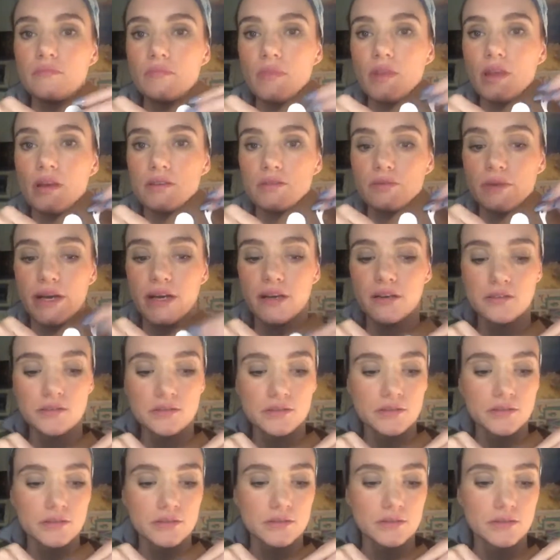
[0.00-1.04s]
as well.
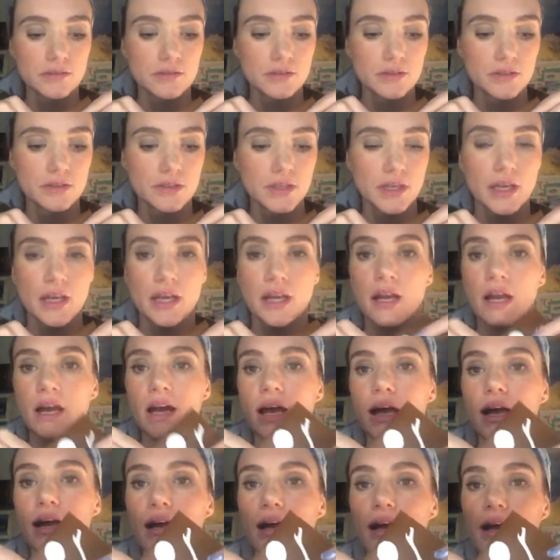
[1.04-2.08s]

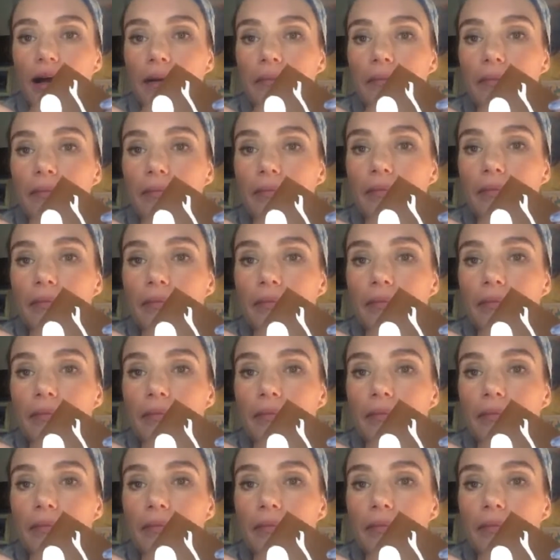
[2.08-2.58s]
I'm